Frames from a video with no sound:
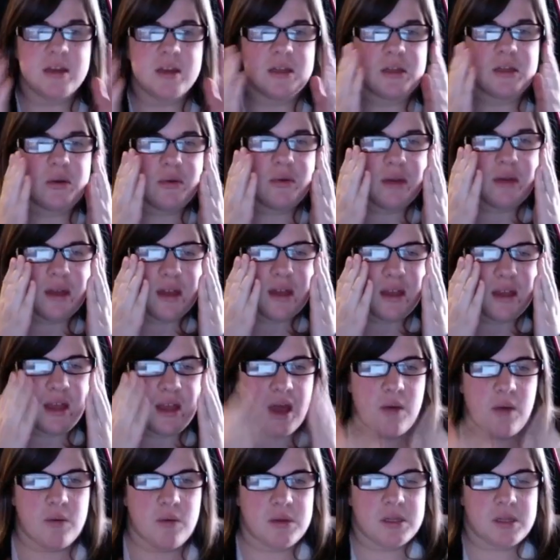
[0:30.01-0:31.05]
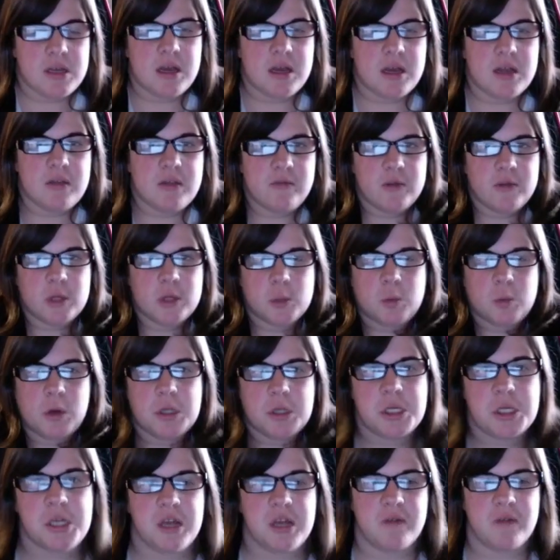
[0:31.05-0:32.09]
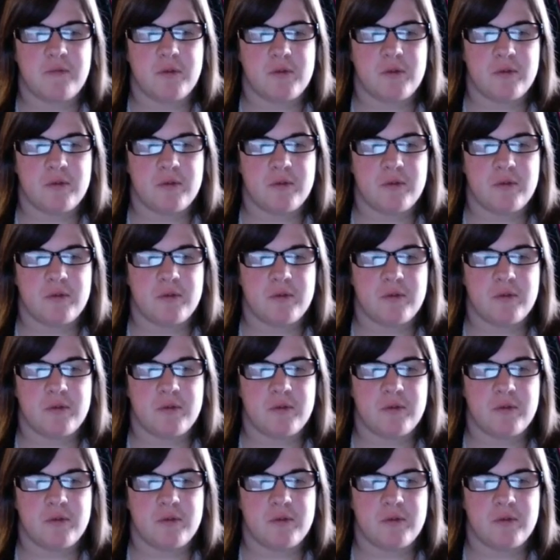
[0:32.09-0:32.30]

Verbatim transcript: So, yeah, once you guys have finished watching it,